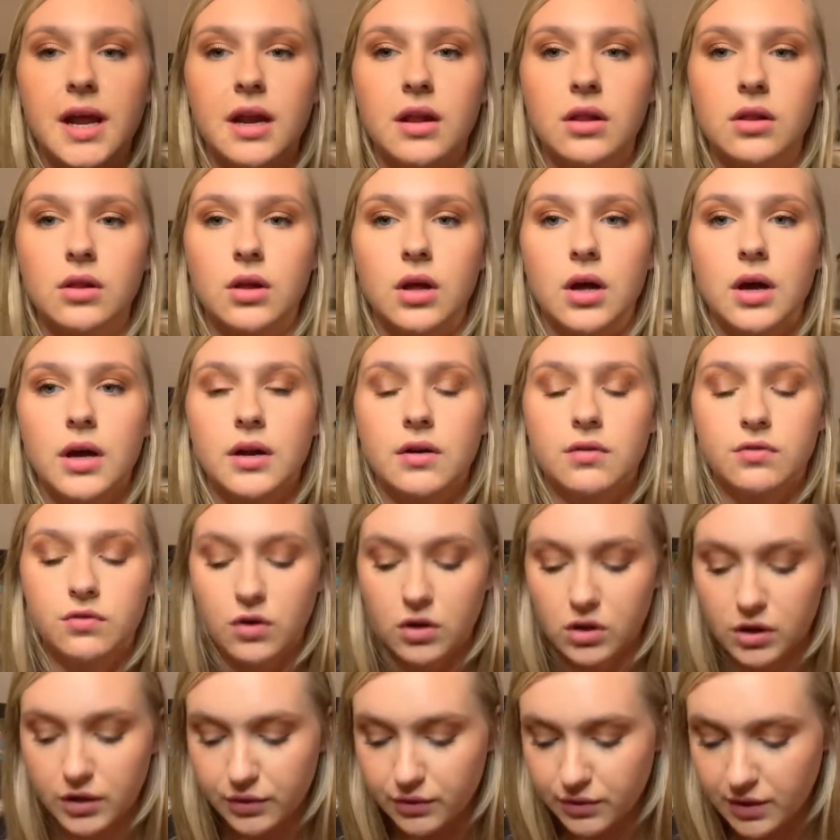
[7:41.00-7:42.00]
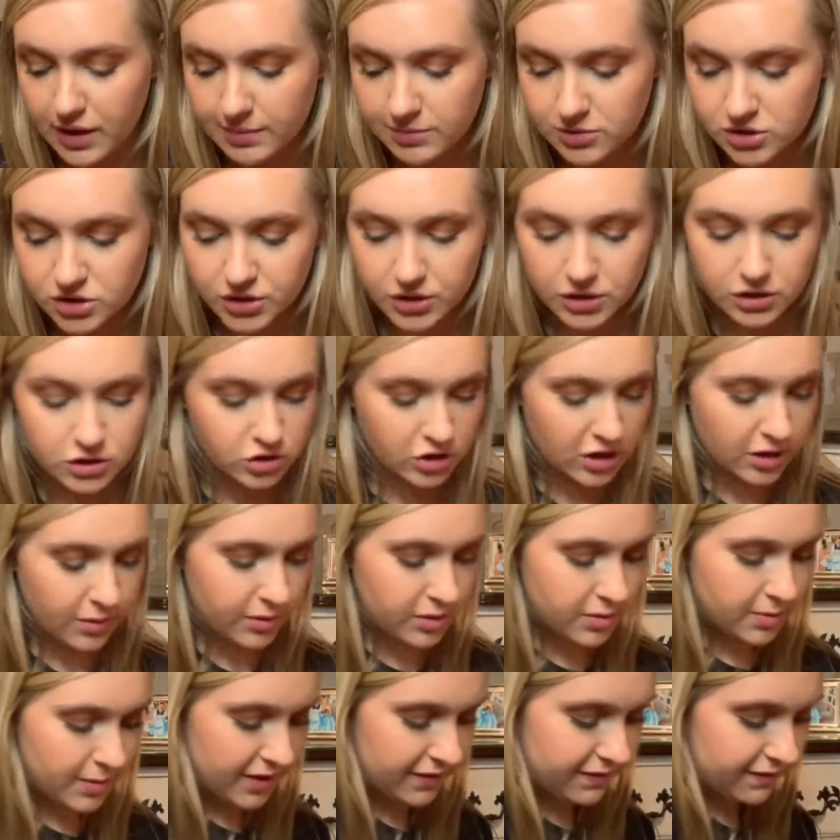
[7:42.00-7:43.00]
had a lot of fallout. I'm just gonna try
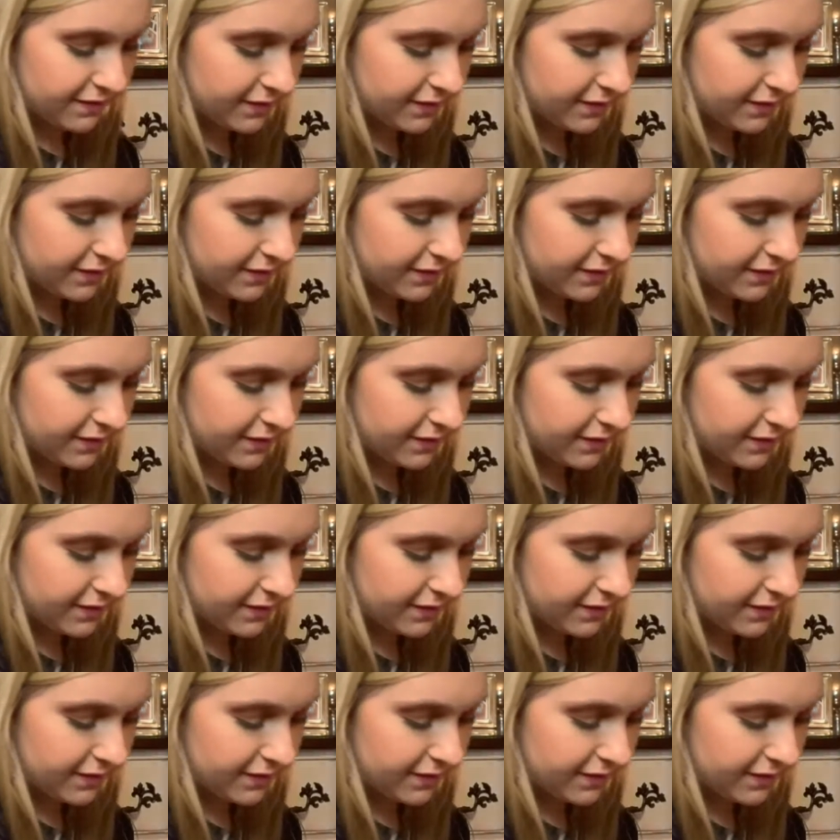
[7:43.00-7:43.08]
with my